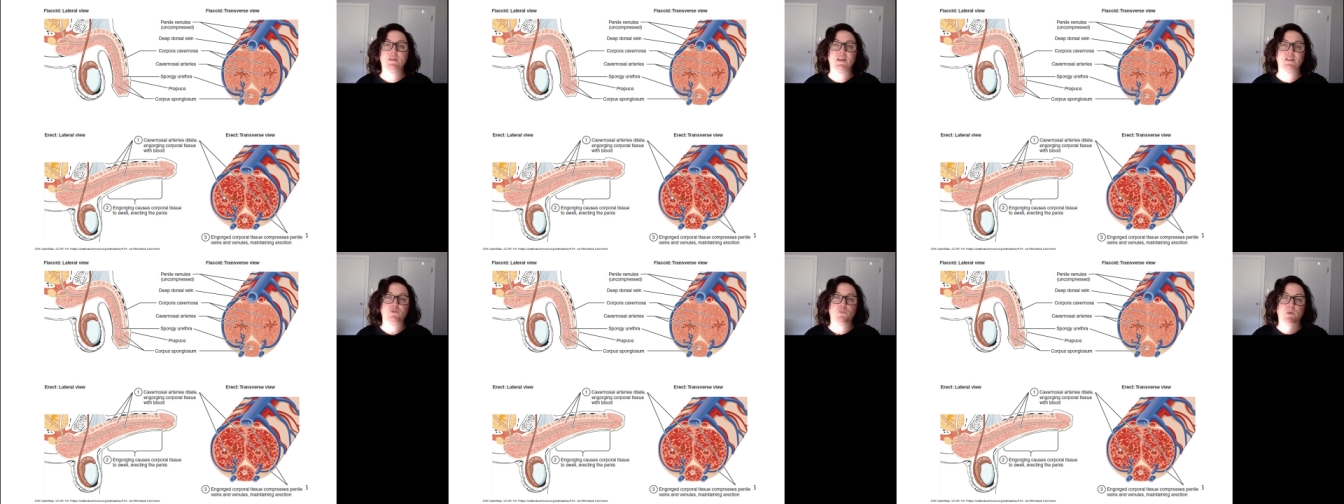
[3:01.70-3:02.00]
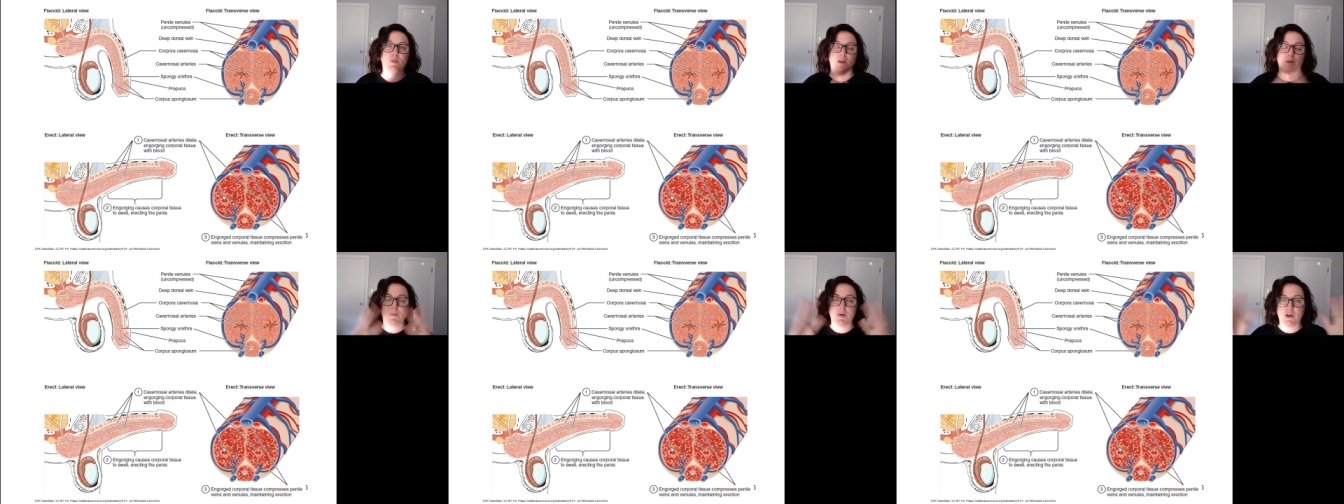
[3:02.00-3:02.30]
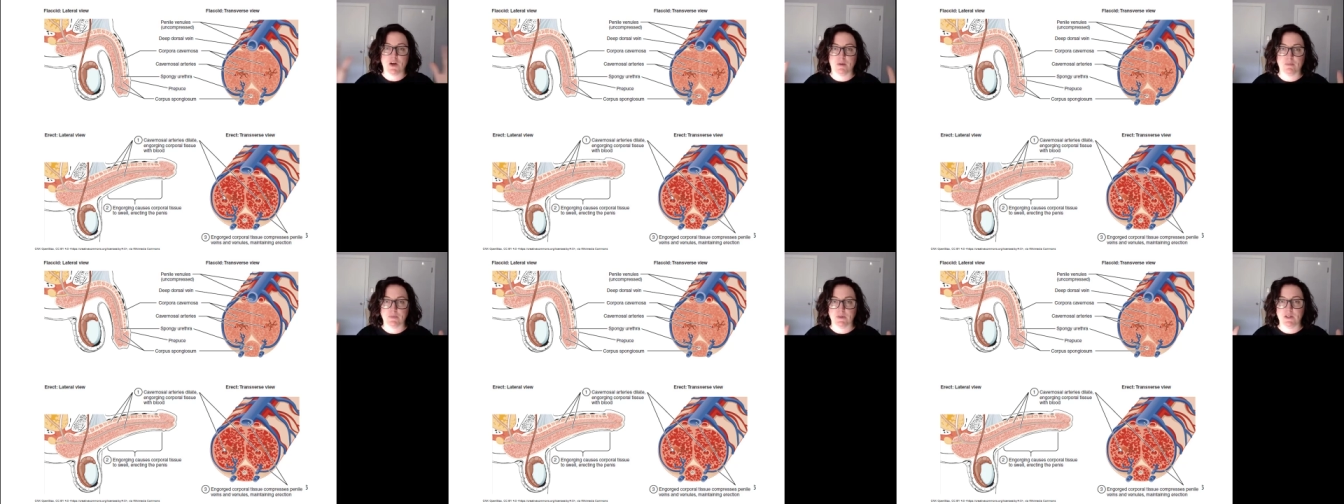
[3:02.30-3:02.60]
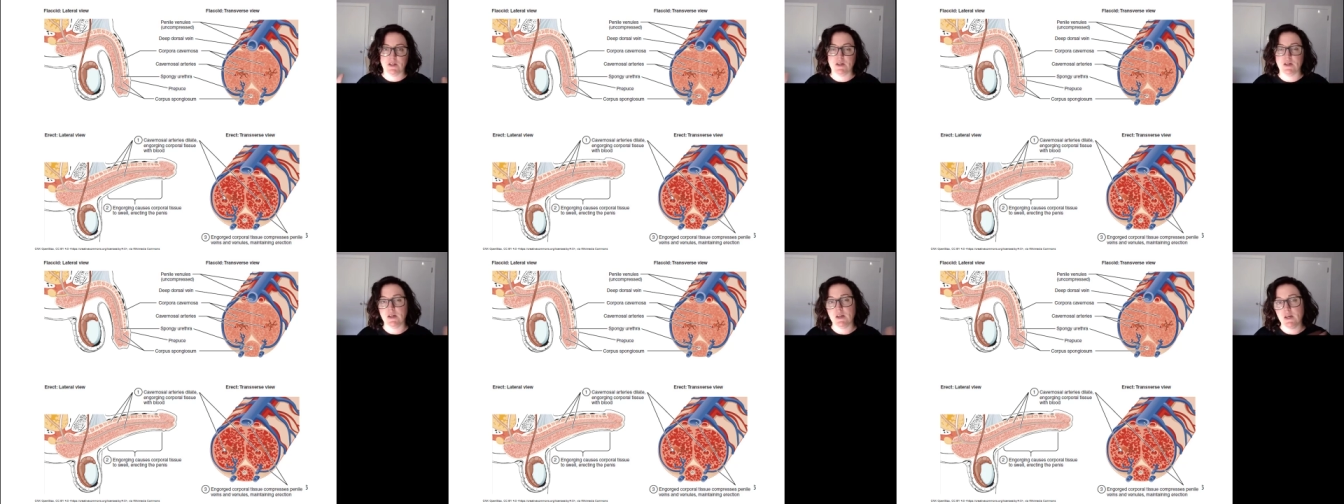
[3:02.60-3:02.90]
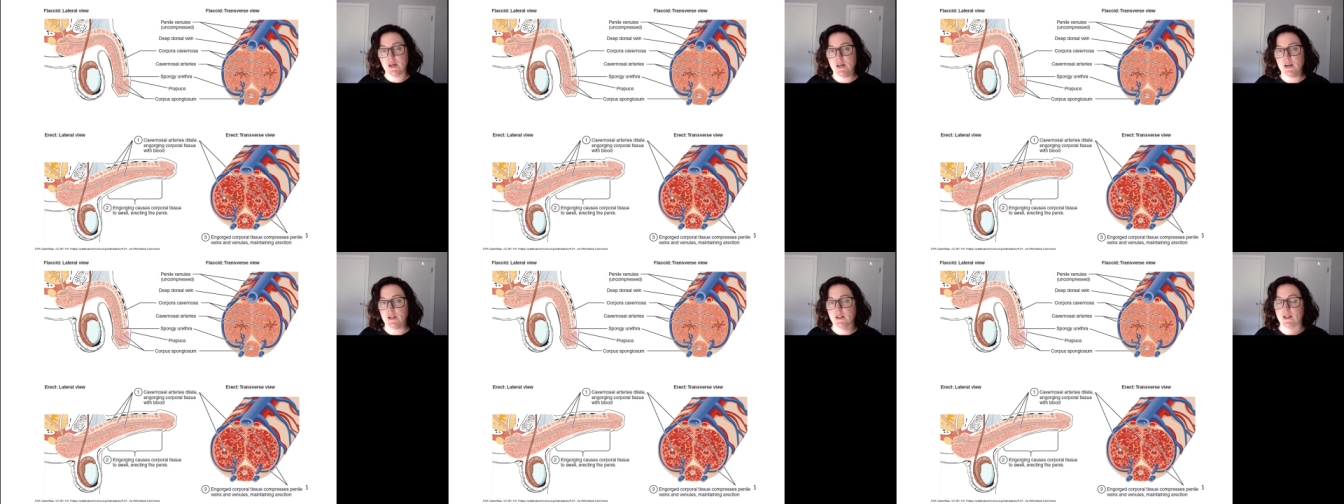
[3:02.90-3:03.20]
That's when they become
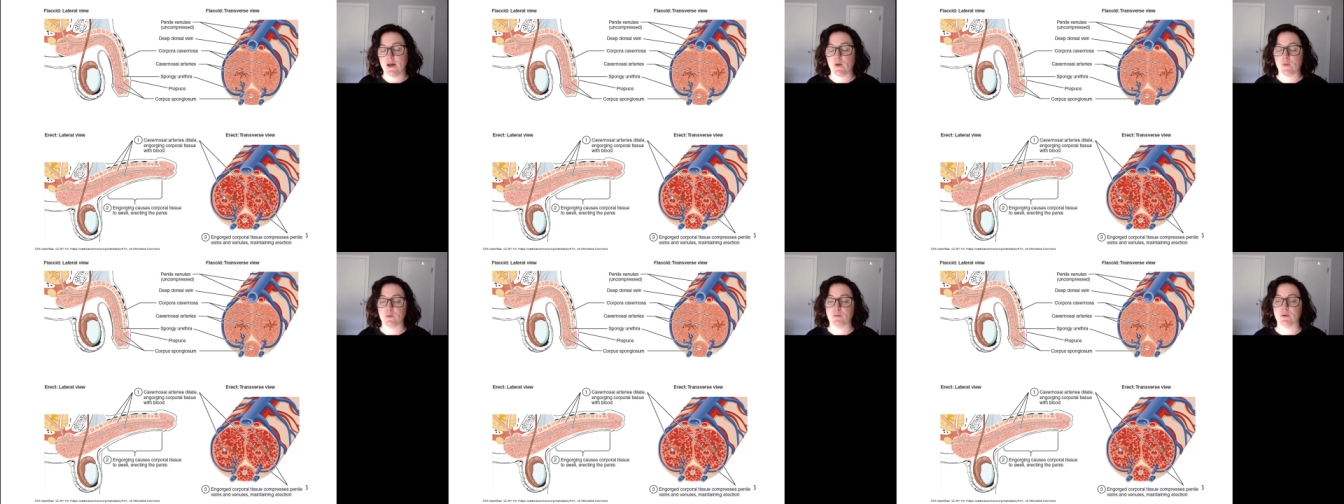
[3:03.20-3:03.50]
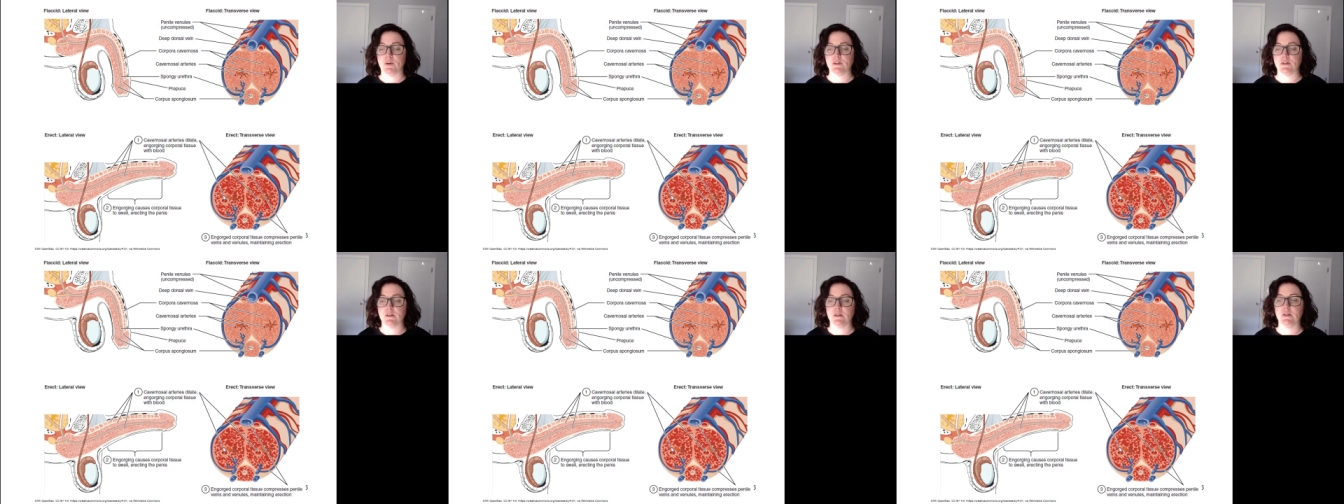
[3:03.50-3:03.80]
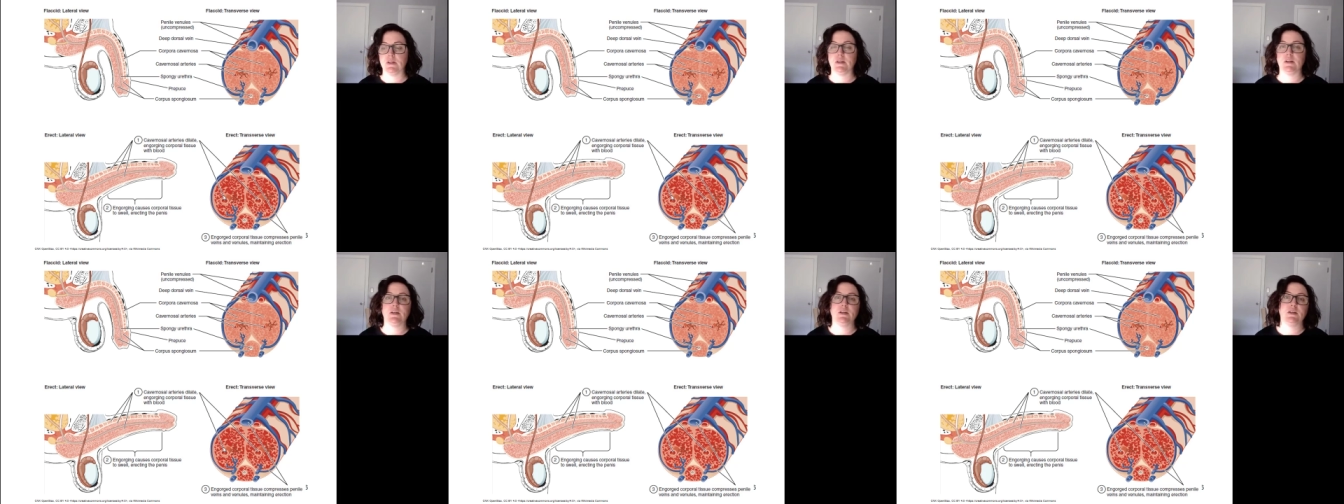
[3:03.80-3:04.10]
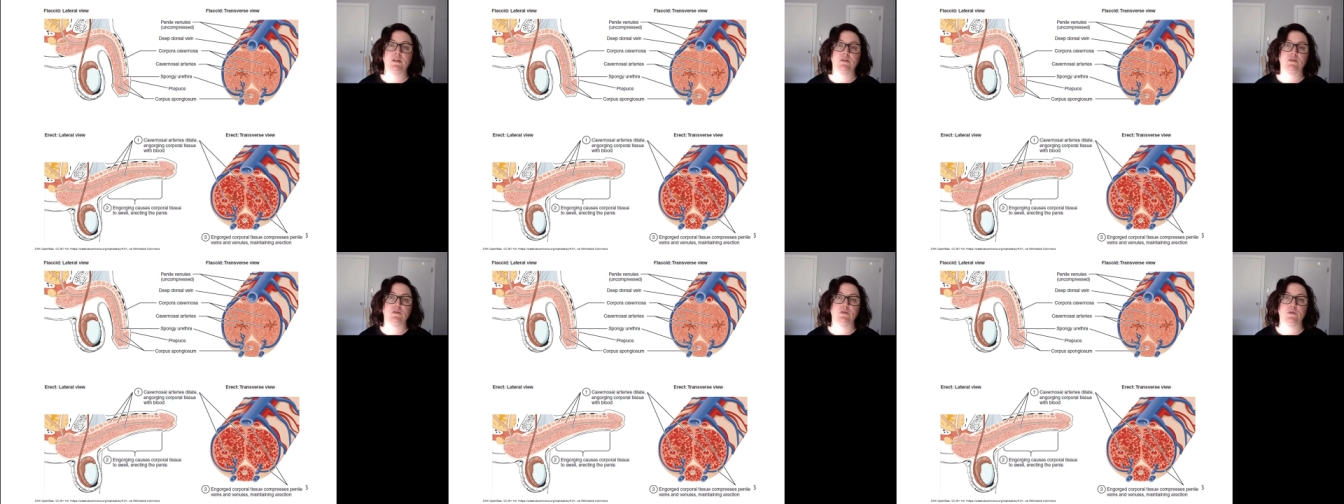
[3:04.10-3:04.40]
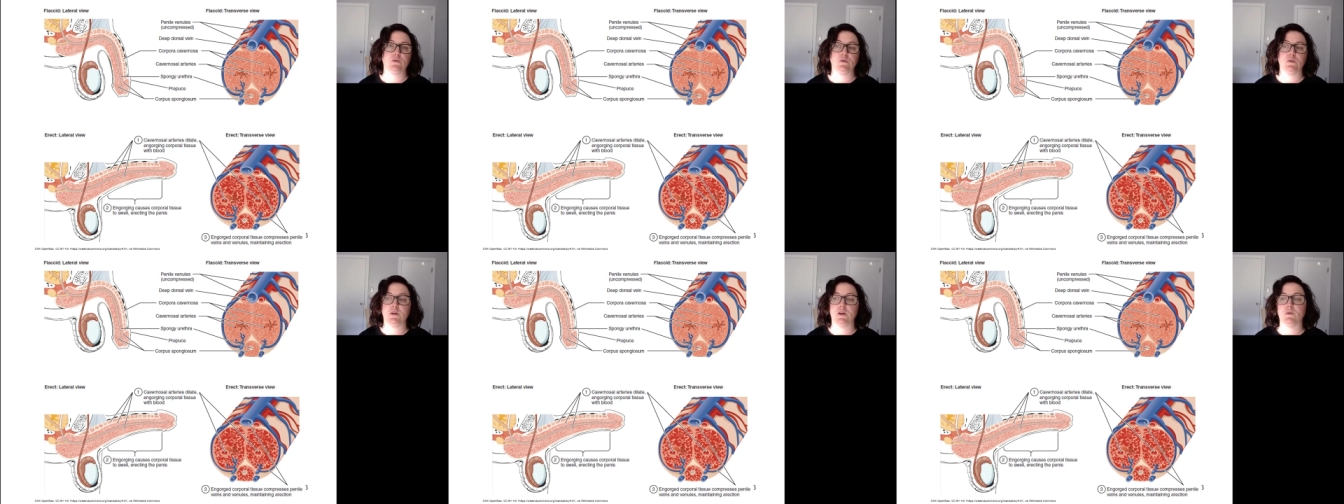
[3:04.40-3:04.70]
leaky and allow the blood to leak
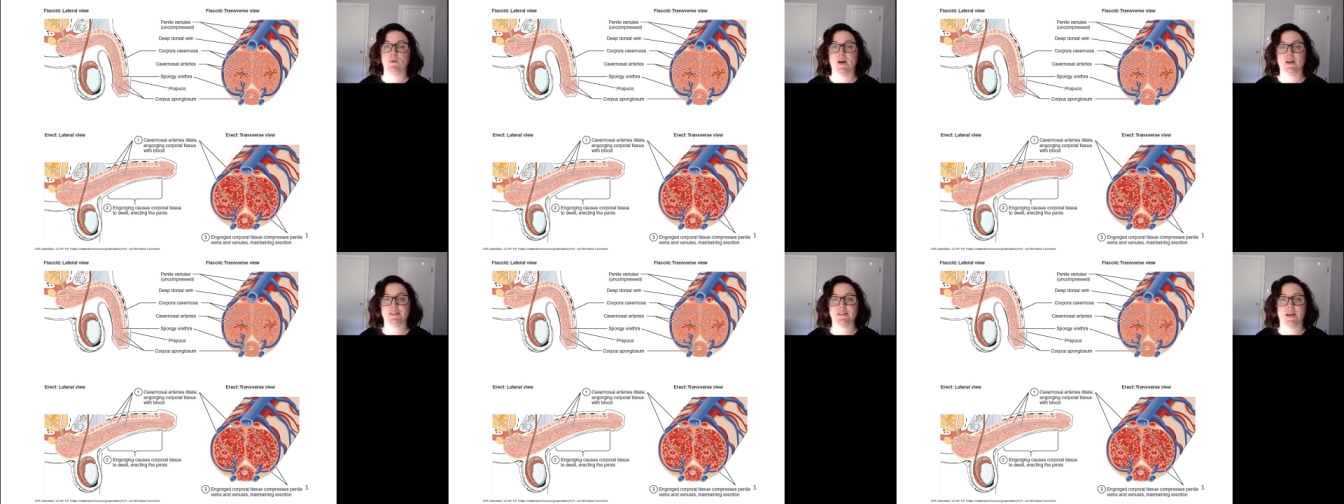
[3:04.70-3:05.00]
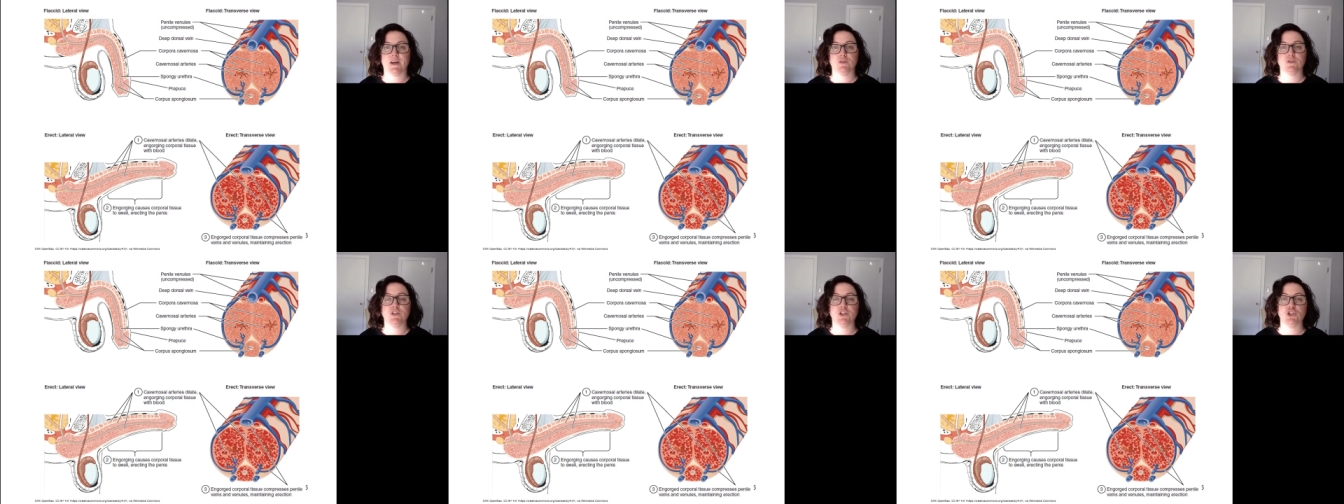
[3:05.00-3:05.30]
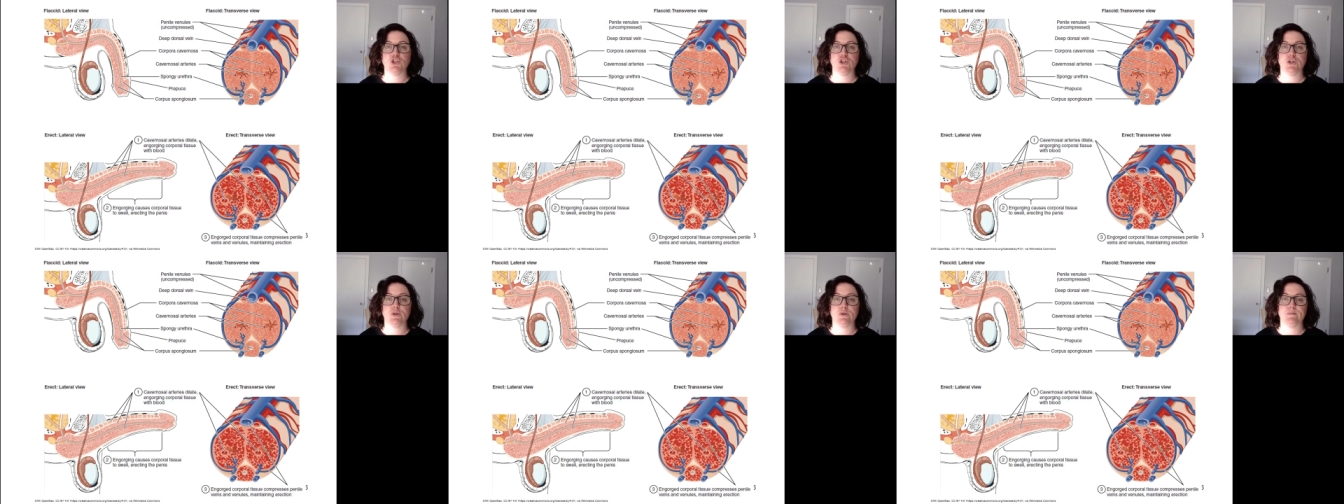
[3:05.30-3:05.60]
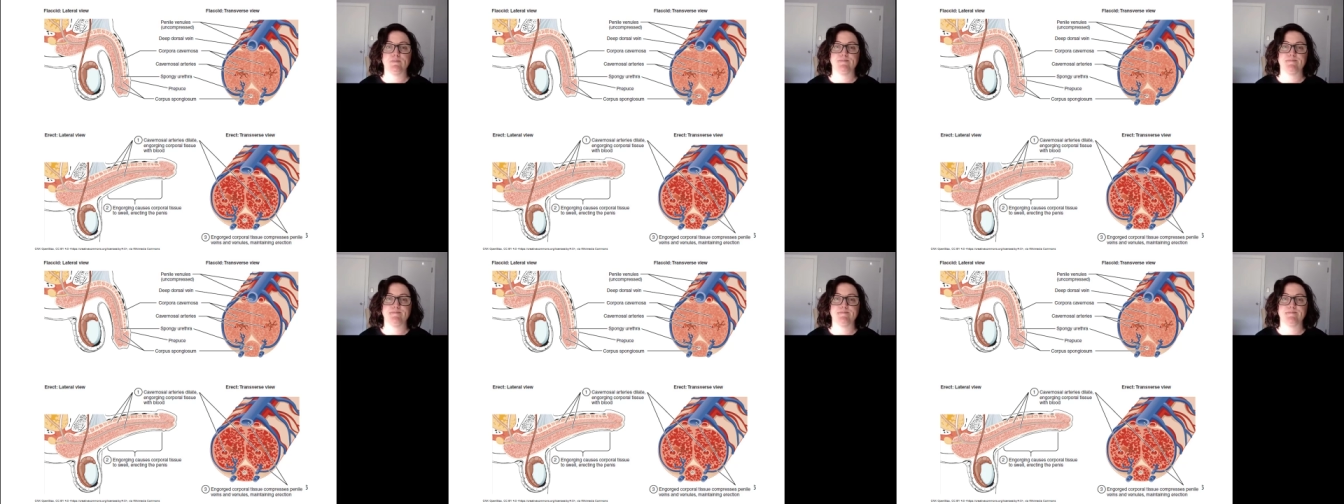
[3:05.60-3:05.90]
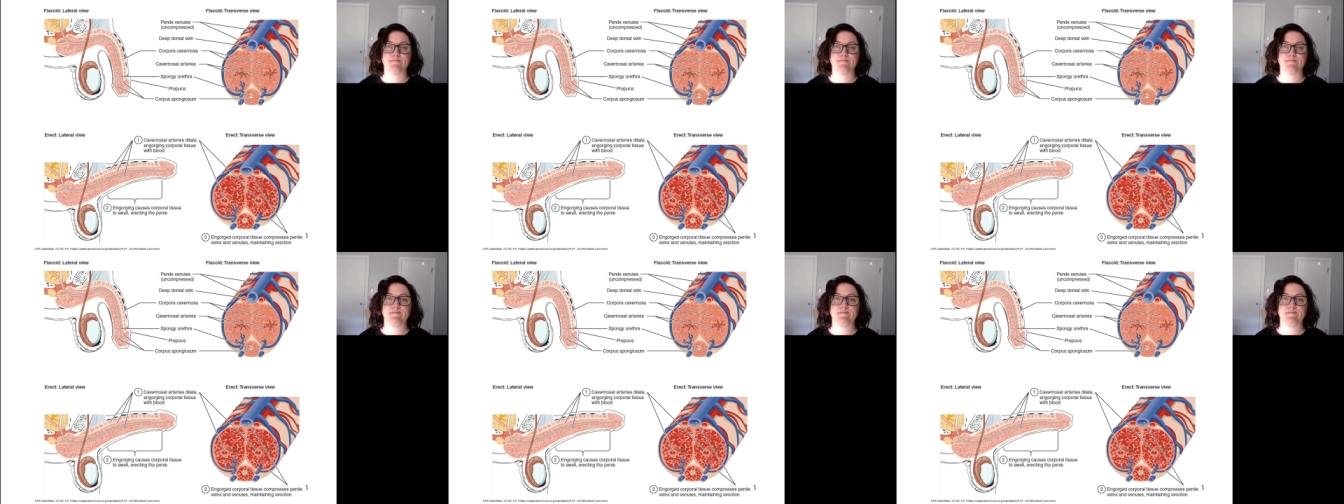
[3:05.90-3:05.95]
into the erectile tissue.